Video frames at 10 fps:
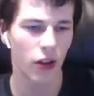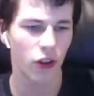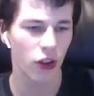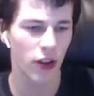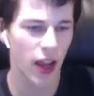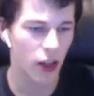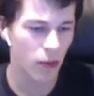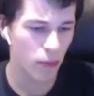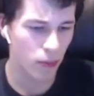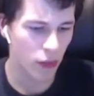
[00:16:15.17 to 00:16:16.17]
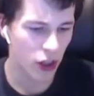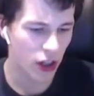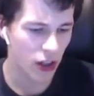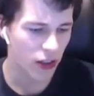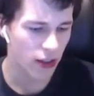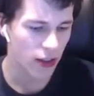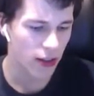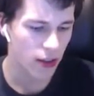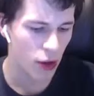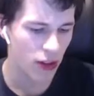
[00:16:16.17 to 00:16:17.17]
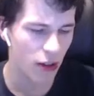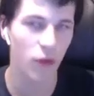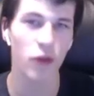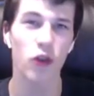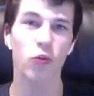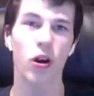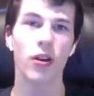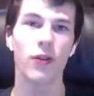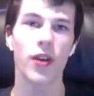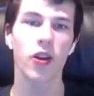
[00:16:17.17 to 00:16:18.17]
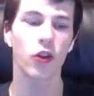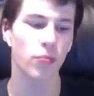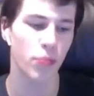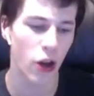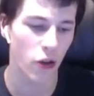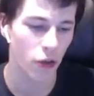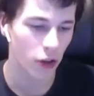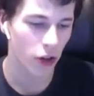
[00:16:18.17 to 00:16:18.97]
So yeah, you can listen to music with just one of these or both.